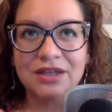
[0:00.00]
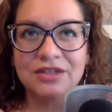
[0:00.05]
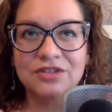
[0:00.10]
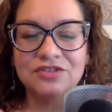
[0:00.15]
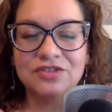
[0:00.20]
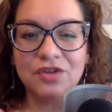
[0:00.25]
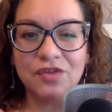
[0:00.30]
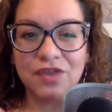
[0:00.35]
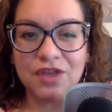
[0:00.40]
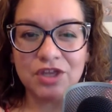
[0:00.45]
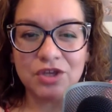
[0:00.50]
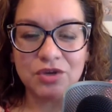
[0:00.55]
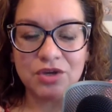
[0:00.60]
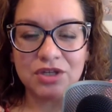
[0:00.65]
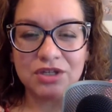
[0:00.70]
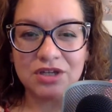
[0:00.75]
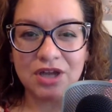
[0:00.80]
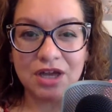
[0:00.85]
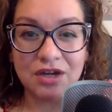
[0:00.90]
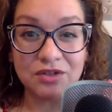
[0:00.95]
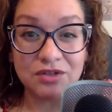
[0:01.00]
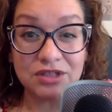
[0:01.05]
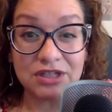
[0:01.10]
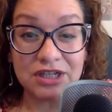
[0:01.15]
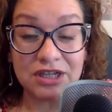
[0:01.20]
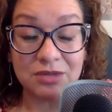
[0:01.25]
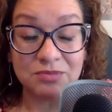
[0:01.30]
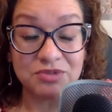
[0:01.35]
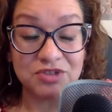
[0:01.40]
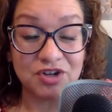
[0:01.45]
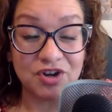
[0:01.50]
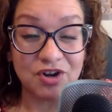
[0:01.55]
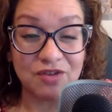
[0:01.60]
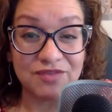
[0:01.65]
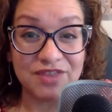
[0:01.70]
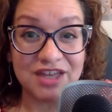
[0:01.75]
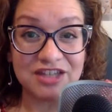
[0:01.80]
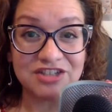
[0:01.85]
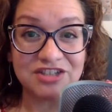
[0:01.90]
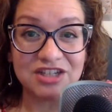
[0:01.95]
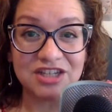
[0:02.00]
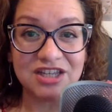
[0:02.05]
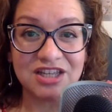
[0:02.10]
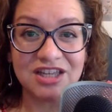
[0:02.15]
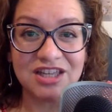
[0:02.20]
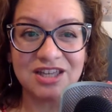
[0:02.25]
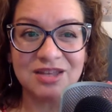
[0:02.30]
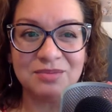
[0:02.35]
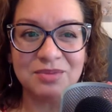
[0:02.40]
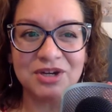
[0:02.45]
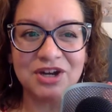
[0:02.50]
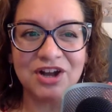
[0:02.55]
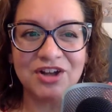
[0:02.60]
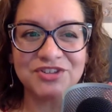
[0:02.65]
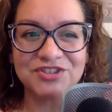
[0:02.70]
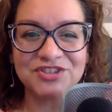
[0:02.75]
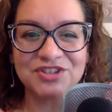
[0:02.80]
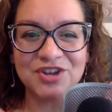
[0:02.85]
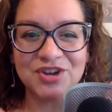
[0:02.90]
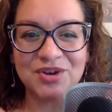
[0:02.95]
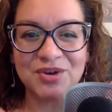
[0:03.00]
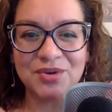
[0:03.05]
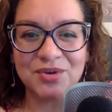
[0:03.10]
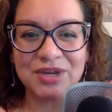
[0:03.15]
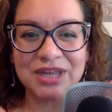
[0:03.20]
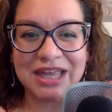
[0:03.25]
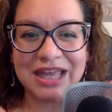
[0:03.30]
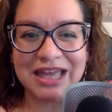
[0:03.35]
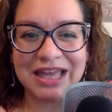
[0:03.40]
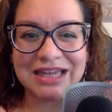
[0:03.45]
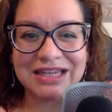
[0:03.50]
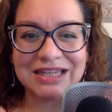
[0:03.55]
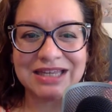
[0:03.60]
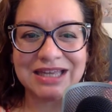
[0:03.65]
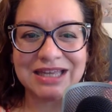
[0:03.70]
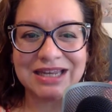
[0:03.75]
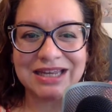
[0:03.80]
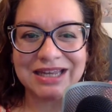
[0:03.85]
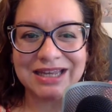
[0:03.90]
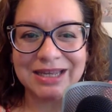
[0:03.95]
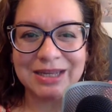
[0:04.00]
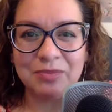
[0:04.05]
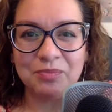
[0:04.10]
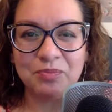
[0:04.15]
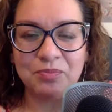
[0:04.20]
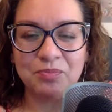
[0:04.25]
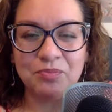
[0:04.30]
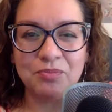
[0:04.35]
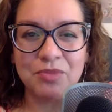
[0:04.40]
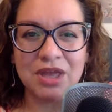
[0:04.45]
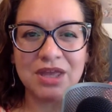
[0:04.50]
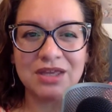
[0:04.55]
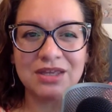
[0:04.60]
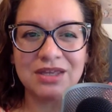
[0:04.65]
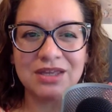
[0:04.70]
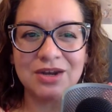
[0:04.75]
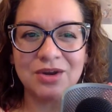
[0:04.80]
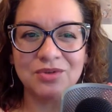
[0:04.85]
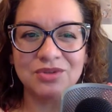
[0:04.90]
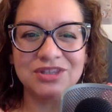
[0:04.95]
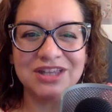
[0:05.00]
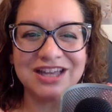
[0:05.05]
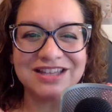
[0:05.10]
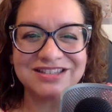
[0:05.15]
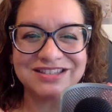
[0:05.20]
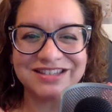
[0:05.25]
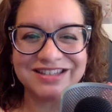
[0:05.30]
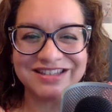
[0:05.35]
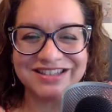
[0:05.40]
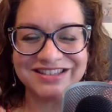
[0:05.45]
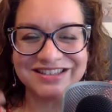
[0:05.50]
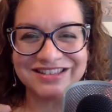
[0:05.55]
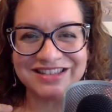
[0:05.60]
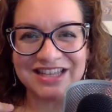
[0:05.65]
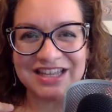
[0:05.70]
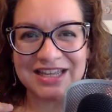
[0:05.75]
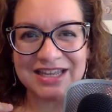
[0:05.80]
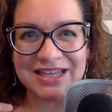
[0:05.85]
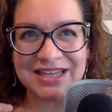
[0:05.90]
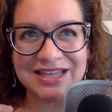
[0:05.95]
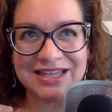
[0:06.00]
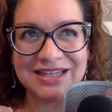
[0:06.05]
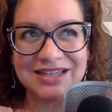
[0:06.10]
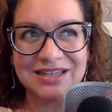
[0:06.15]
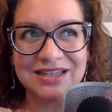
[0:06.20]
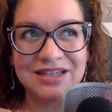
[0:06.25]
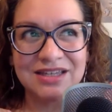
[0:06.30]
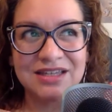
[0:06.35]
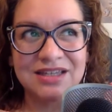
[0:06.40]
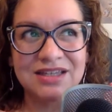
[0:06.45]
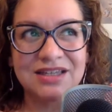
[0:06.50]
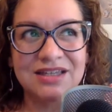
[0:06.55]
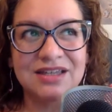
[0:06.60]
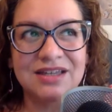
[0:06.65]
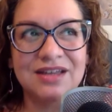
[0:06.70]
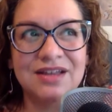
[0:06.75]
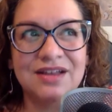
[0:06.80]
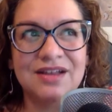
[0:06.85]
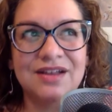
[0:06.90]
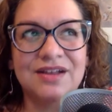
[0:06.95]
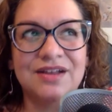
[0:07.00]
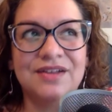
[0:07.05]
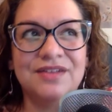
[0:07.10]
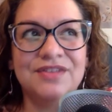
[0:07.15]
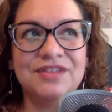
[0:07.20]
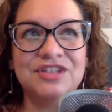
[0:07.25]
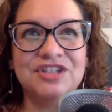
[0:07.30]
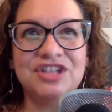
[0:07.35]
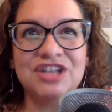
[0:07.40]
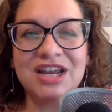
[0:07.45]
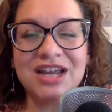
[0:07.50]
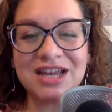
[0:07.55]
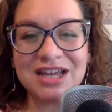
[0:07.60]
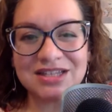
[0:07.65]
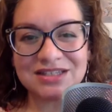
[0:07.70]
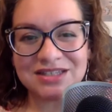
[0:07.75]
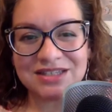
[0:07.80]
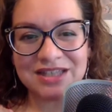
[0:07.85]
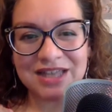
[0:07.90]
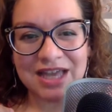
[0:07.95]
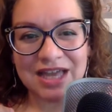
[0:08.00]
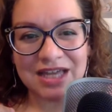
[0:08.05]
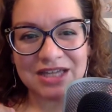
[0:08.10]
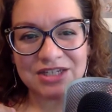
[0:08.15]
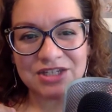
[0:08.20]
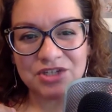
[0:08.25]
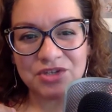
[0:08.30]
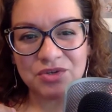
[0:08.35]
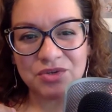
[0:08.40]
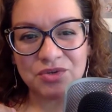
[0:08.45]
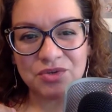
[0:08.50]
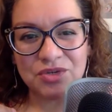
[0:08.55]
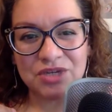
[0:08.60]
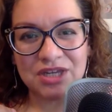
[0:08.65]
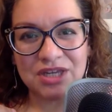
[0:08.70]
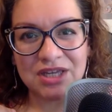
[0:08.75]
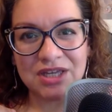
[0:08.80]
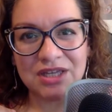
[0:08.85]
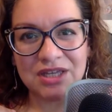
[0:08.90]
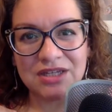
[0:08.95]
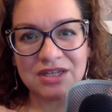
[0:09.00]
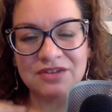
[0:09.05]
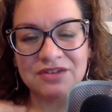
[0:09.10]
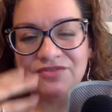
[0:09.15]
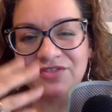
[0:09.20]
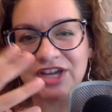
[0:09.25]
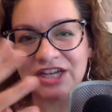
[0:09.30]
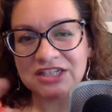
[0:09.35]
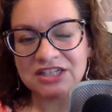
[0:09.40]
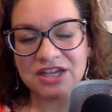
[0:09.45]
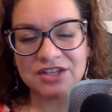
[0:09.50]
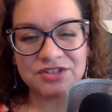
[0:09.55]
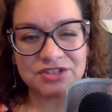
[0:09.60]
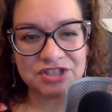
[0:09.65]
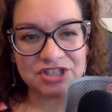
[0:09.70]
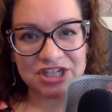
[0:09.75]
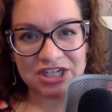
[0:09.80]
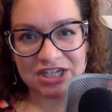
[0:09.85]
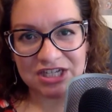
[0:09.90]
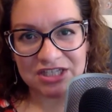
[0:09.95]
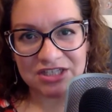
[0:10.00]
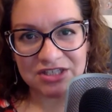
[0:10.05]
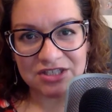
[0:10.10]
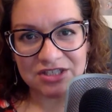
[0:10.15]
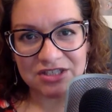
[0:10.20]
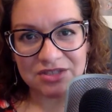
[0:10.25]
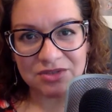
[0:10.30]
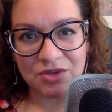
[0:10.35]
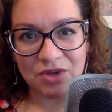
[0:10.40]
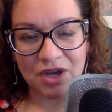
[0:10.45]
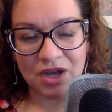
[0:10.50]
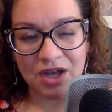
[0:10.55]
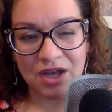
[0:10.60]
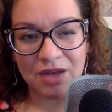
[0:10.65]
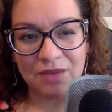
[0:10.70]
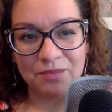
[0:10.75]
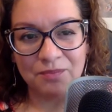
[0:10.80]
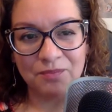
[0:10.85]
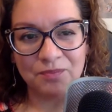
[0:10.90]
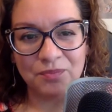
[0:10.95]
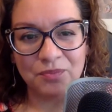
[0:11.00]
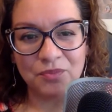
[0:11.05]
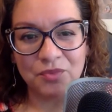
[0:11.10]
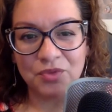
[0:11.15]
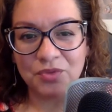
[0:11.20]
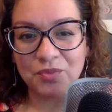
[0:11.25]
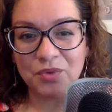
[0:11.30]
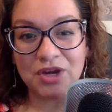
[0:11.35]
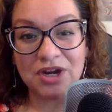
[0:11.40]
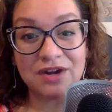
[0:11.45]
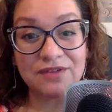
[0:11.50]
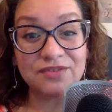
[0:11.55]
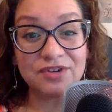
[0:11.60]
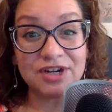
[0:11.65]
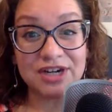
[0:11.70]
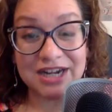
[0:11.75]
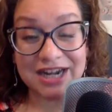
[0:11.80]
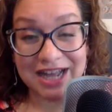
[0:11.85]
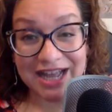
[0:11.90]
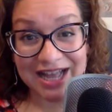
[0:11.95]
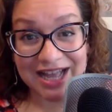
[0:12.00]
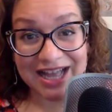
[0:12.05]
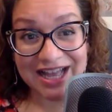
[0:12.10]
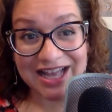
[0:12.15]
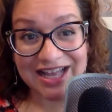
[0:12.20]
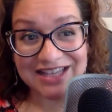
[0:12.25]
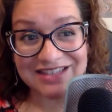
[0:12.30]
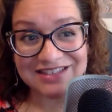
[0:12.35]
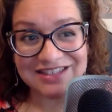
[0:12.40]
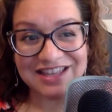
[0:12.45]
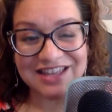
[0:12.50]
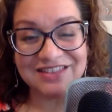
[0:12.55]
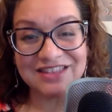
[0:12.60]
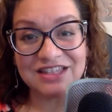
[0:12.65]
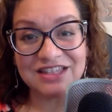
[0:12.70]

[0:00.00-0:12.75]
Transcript: so that you can not only observe that chicken, but also get any, you know, lessen the the chance that you can infect other chickens um, with whatever it has, and